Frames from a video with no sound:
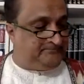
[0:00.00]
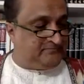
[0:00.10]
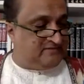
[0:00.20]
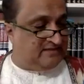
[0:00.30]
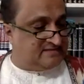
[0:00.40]

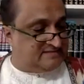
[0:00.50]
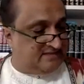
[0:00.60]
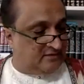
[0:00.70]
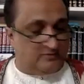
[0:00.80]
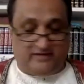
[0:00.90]
that is
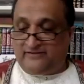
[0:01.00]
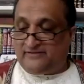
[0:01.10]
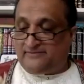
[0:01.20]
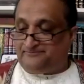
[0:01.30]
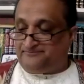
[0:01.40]
dealt with
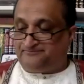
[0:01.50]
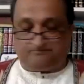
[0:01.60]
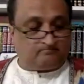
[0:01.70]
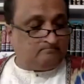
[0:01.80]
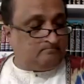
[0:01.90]

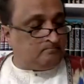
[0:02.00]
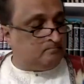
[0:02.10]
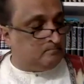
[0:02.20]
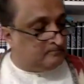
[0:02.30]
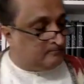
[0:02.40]

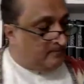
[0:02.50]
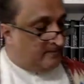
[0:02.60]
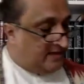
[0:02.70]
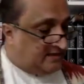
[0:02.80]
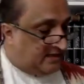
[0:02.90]

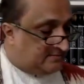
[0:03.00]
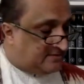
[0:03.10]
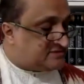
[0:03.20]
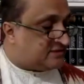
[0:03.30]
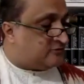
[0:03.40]
in
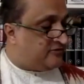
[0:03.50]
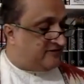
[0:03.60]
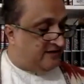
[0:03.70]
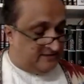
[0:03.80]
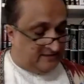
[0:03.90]
al-mash'ar
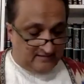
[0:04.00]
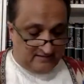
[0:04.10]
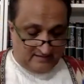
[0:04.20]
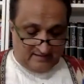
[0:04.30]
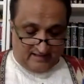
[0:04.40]
thani
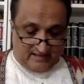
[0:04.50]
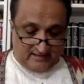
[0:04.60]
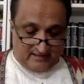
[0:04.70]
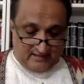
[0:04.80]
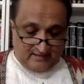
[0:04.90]
and
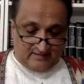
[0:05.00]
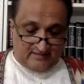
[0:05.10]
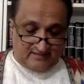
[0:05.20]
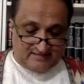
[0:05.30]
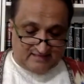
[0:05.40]
in
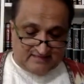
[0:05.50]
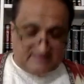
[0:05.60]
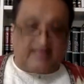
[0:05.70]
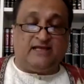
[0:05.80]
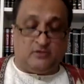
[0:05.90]
this
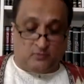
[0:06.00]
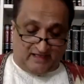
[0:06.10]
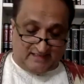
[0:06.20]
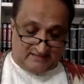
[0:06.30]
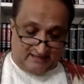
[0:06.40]
second
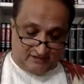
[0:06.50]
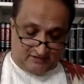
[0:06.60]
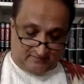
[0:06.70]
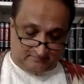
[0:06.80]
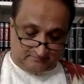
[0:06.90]
way station,